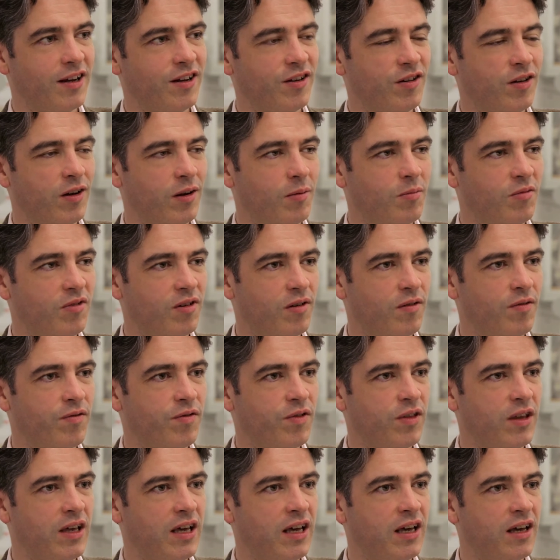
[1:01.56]
in terms
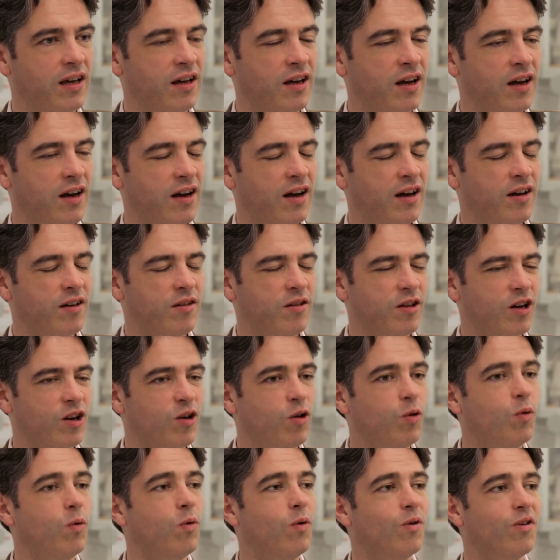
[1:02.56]
of the the
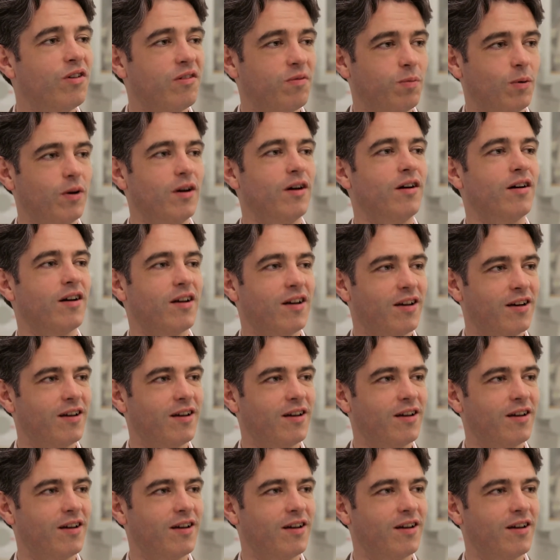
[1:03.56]
coursework,